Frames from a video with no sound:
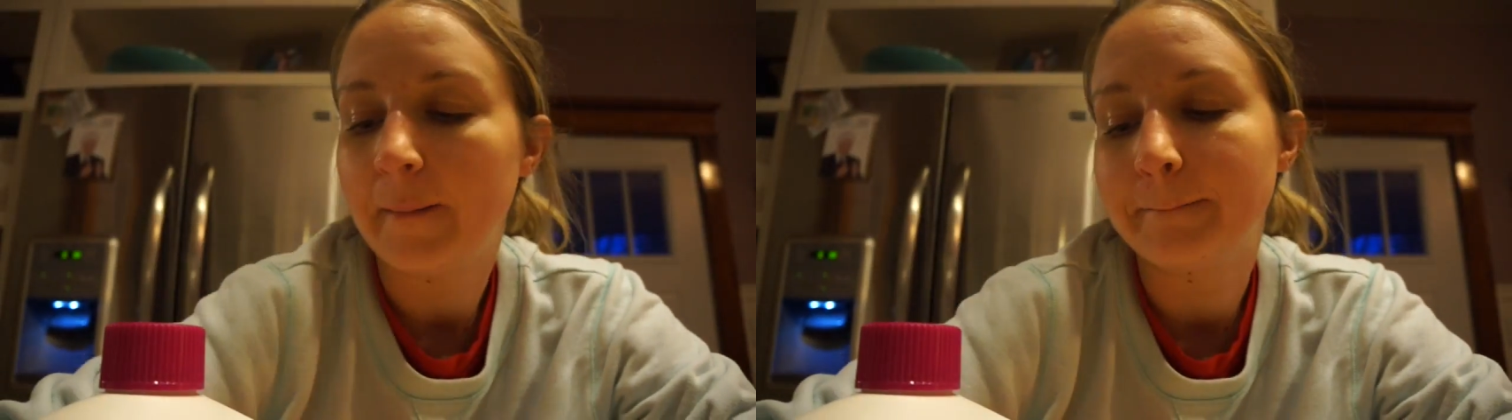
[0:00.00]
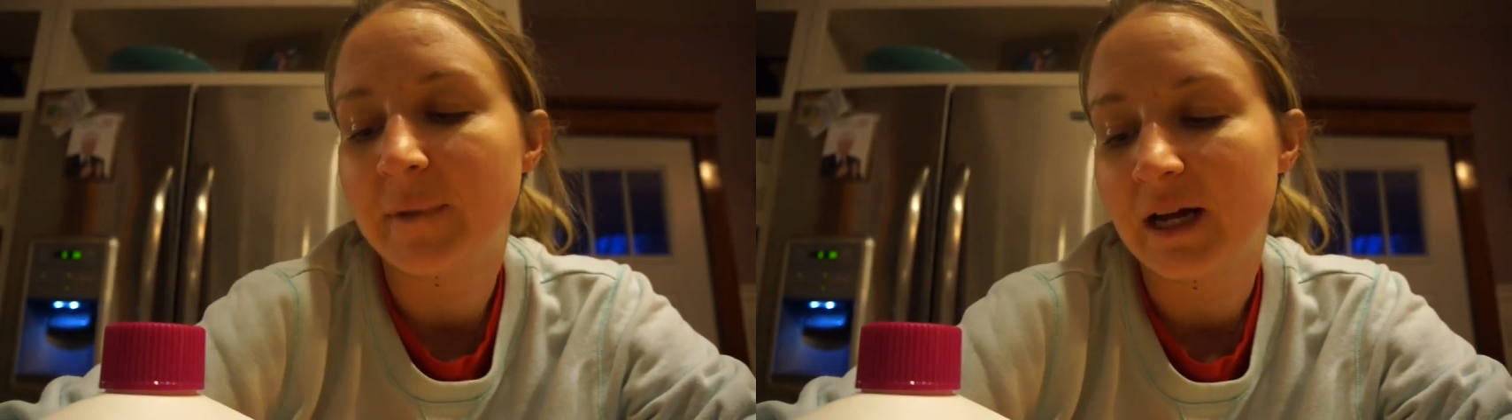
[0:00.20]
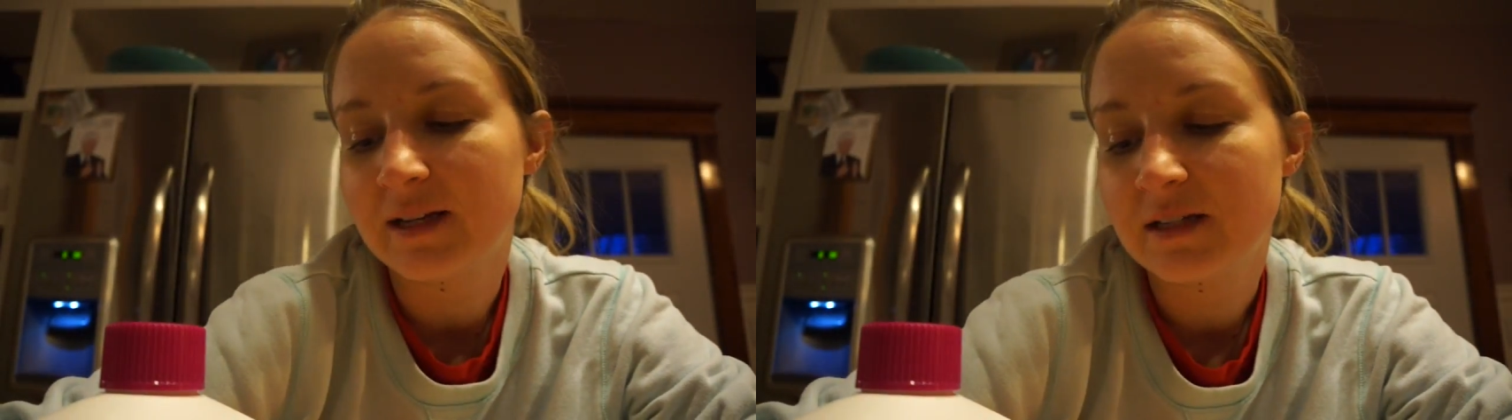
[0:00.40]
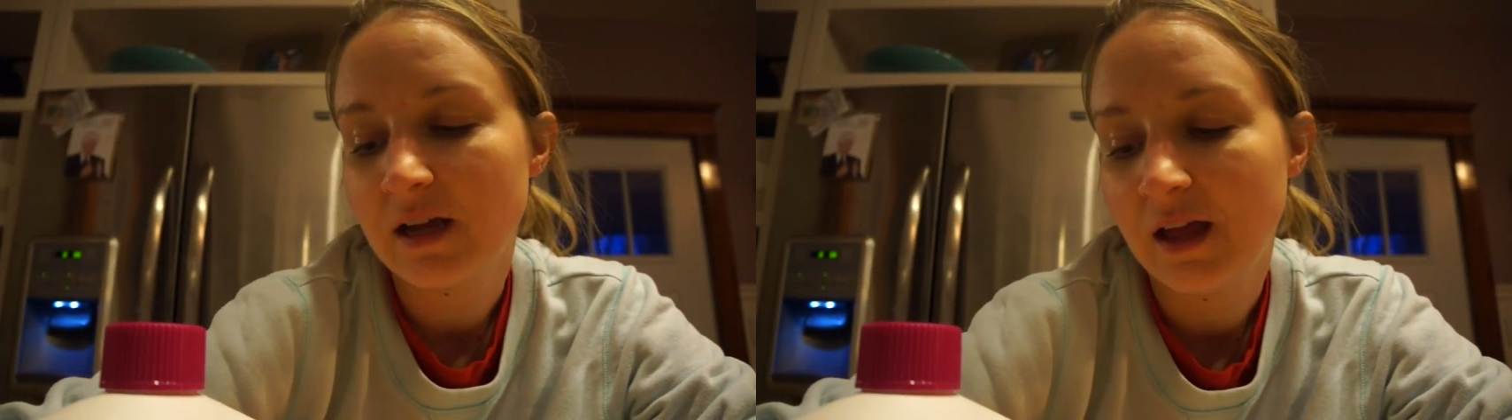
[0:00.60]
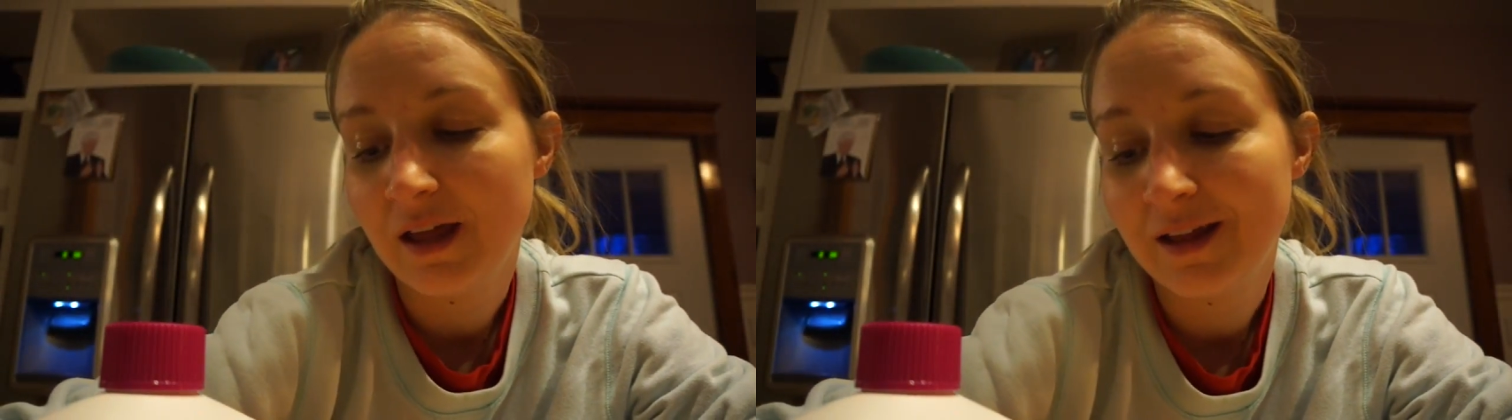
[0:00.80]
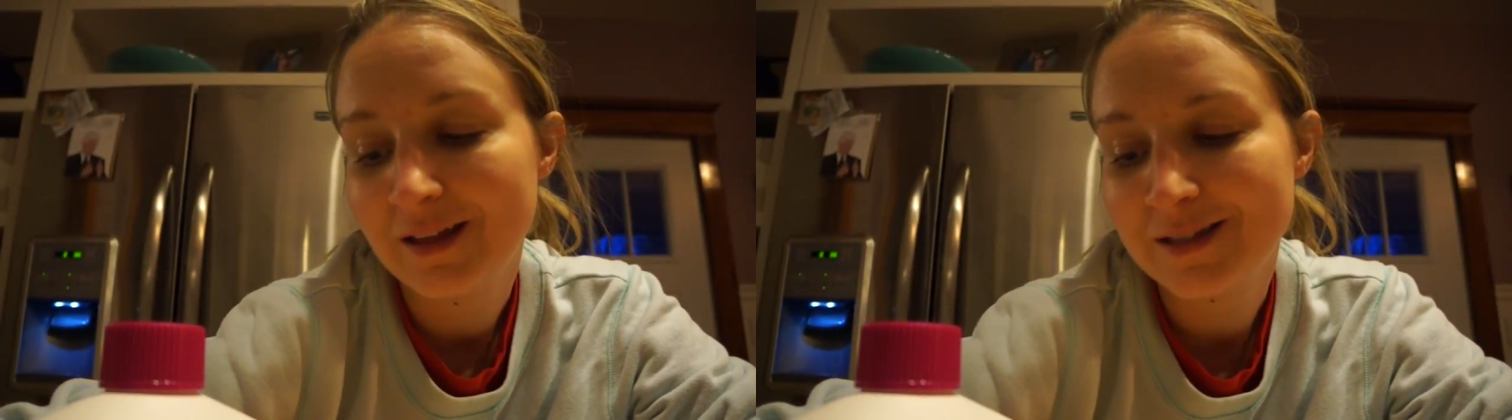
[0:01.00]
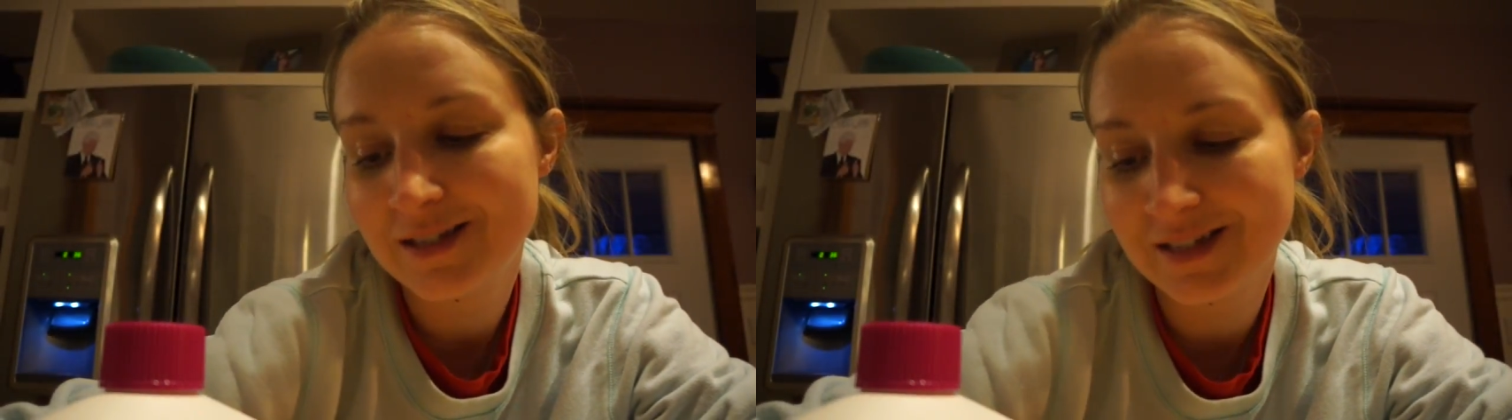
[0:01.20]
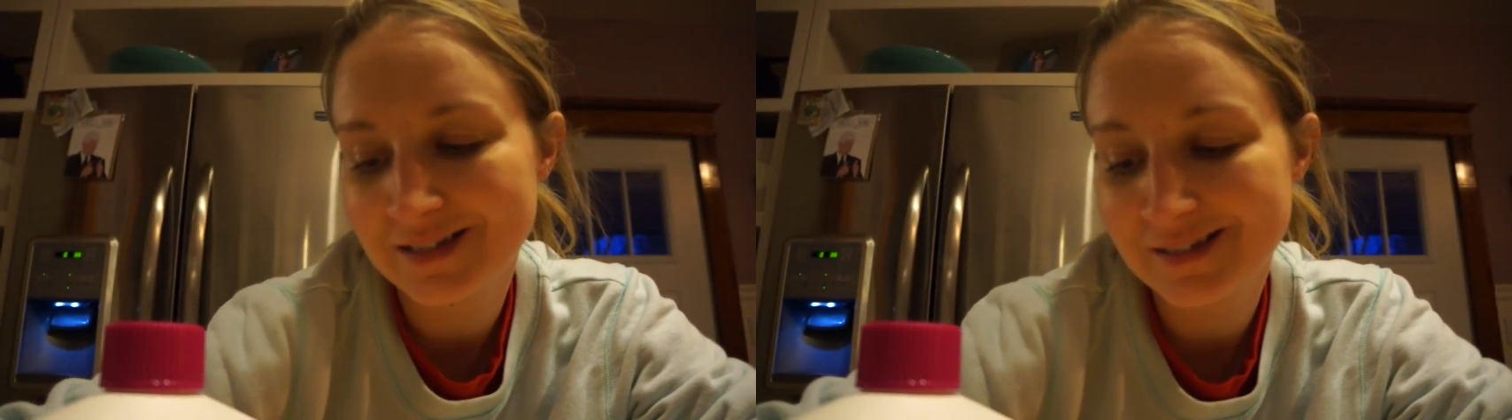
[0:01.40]
But
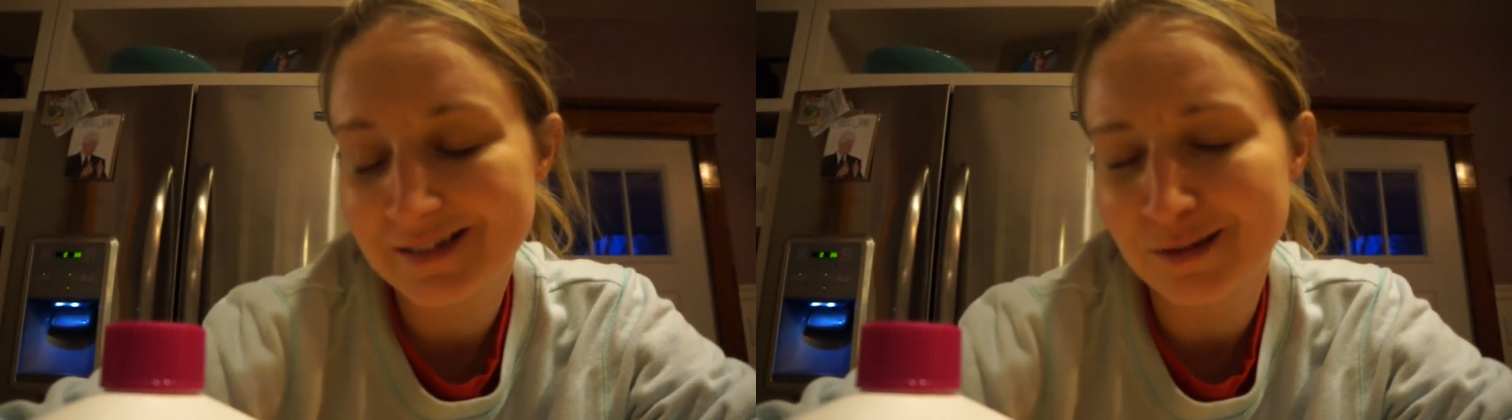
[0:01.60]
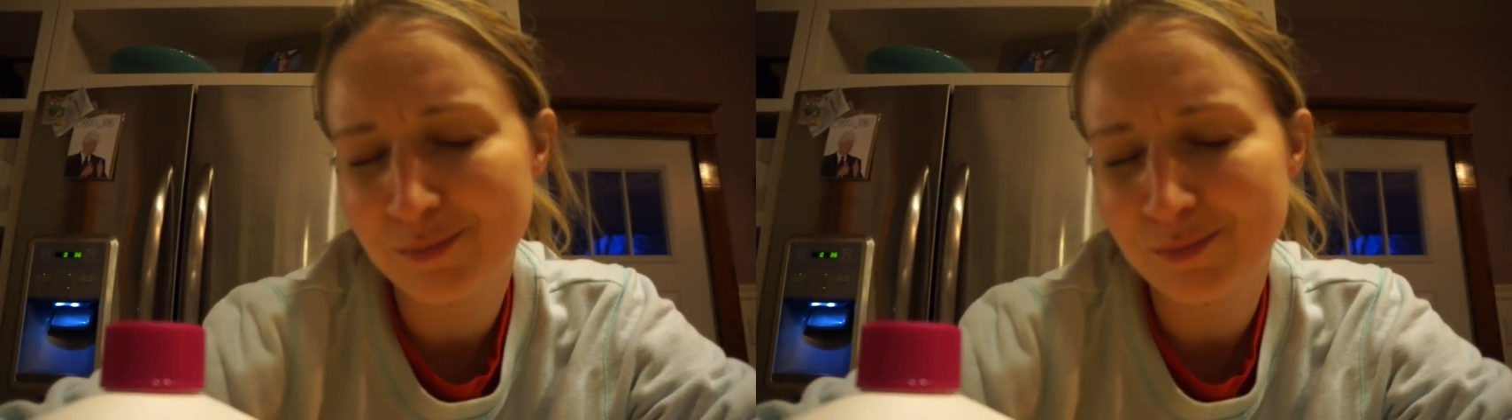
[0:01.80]
since the